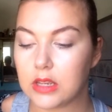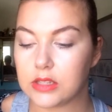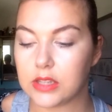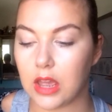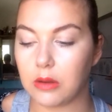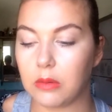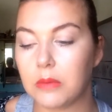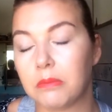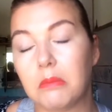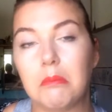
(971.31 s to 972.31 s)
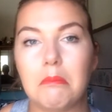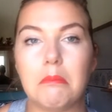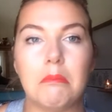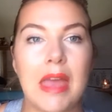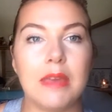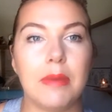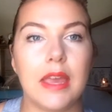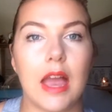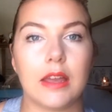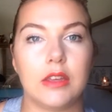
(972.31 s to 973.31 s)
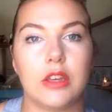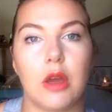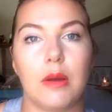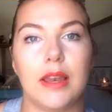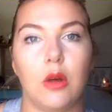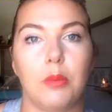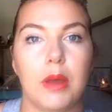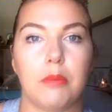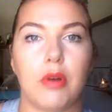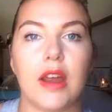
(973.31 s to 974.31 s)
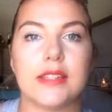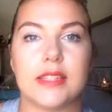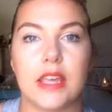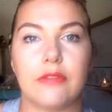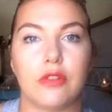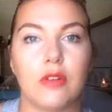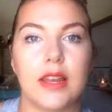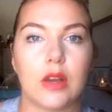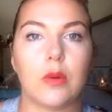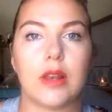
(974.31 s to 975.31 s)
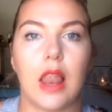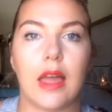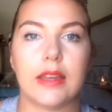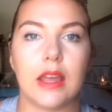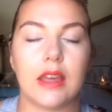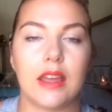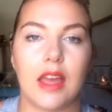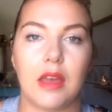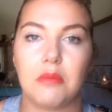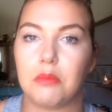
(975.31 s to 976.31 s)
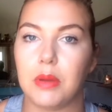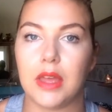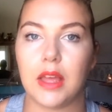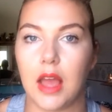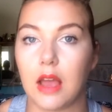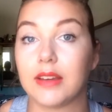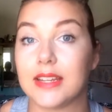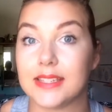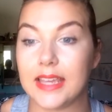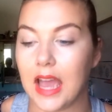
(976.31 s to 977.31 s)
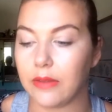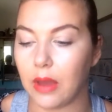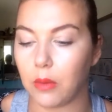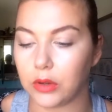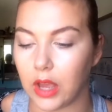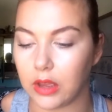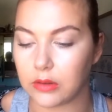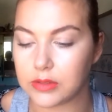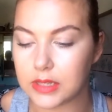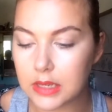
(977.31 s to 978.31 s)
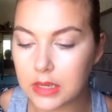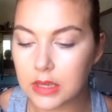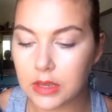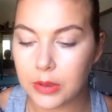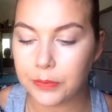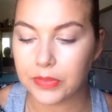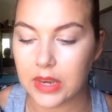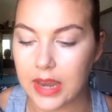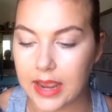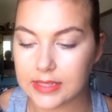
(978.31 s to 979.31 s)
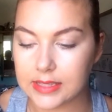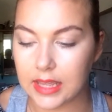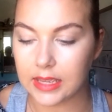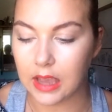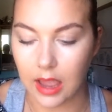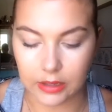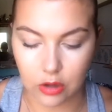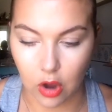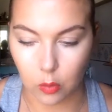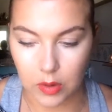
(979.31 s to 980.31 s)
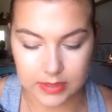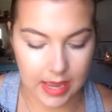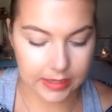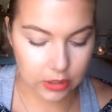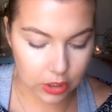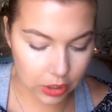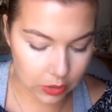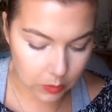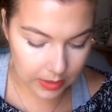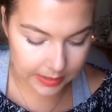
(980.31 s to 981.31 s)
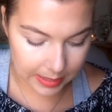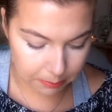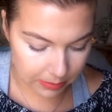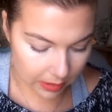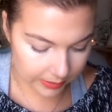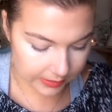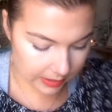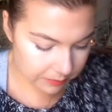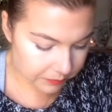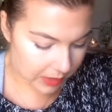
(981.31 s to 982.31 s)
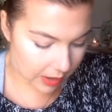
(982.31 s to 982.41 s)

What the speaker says: So maybe a little bit pricier for a liquid liner, but I'm going to see how that one goes. The next thing I got was a new lip liner.